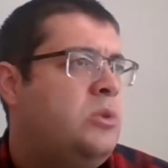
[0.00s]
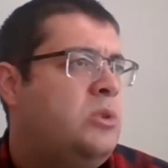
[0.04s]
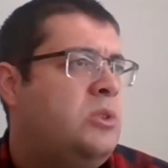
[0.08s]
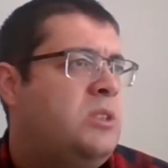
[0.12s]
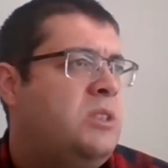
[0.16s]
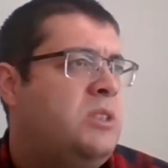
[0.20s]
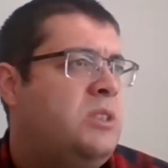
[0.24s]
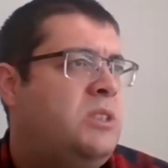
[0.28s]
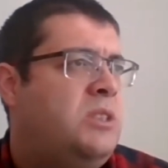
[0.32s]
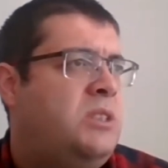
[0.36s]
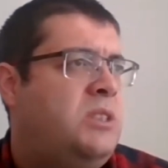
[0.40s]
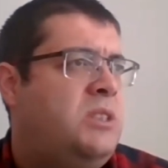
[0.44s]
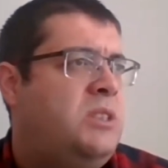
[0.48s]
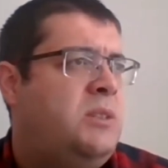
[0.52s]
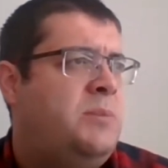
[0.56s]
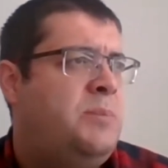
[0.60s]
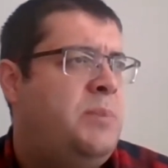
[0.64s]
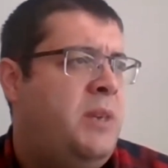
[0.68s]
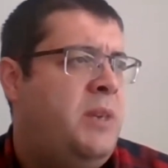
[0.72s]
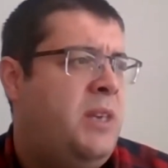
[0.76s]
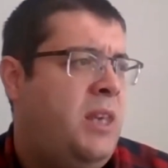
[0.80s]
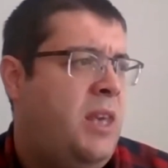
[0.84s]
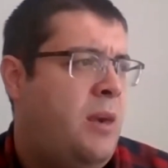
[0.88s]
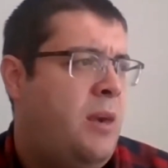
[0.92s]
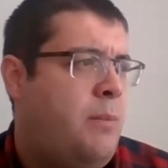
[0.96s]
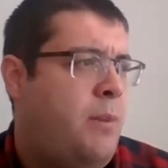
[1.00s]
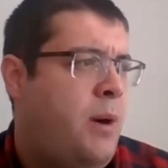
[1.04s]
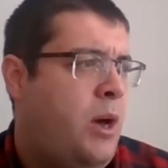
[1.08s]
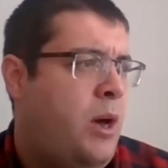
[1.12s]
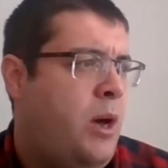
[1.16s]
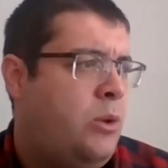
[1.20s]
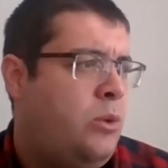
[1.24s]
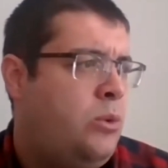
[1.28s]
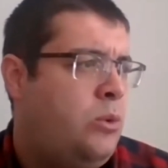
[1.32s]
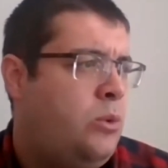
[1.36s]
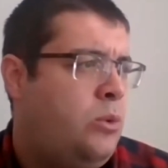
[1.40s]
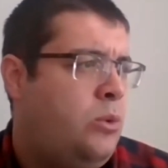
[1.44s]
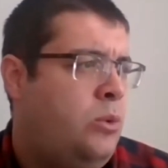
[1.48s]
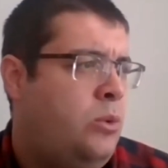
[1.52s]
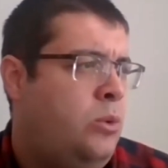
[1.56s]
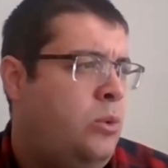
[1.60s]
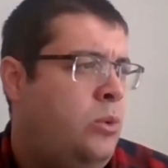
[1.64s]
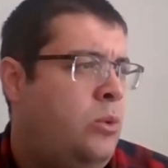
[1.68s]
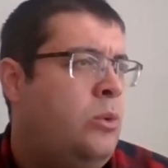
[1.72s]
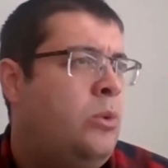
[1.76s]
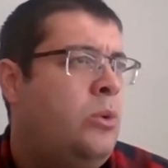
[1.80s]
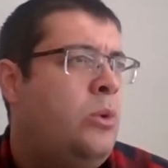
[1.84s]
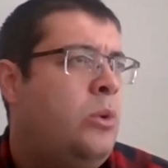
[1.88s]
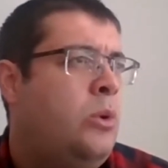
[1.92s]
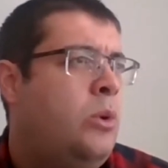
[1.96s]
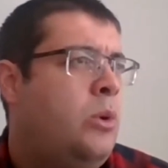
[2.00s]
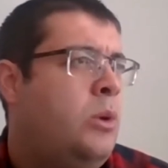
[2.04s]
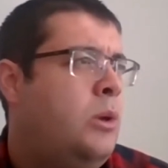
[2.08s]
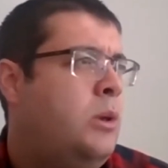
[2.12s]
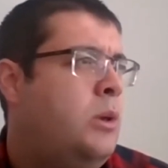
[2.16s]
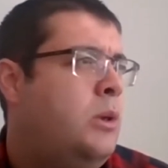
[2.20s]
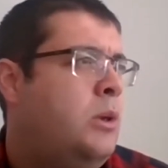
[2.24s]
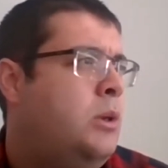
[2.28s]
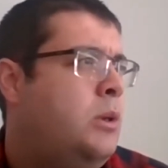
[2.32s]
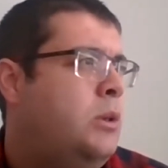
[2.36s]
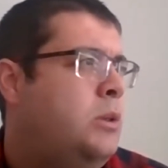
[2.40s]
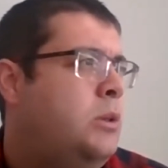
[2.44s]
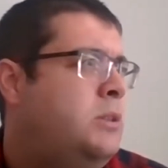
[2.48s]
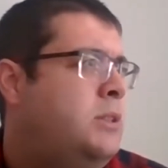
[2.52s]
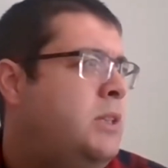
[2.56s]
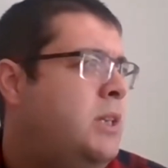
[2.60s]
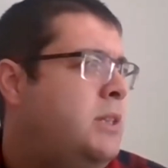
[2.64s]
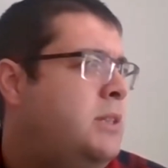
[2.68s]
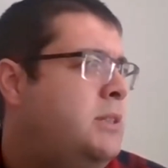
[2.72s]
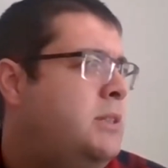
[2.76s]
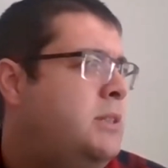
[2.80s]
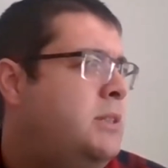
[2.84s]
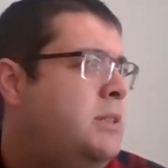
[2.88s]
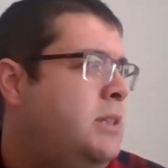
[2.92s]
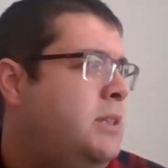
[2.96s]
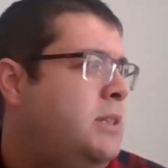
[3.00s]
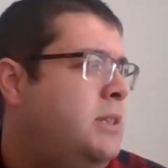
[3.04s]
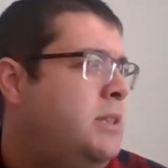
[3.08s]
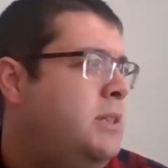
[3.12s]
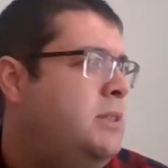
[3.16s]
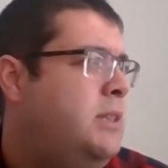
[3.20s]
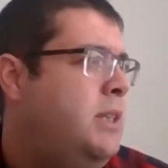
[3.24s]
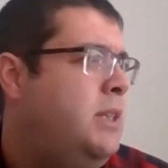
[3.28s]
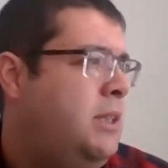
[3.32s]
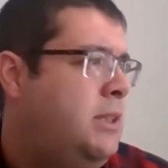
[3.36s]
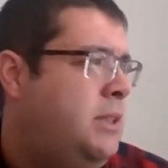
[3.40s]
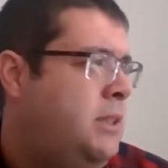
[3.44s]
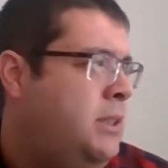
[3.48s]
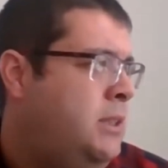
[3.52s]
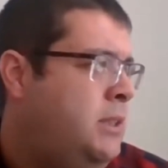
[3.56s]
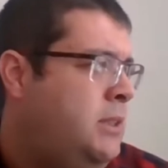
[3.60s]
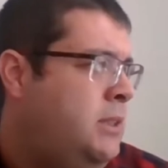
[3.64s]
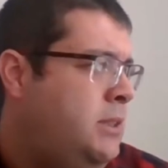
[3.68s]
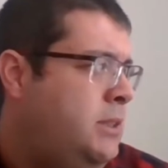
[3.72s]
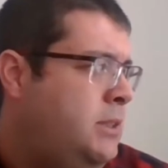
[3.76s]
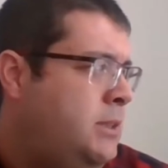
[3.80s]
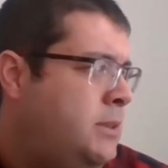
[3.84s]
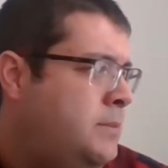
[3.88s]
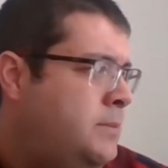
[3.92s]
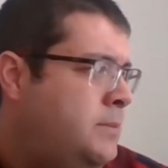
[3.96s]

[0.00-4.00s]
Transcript: speak about just a second.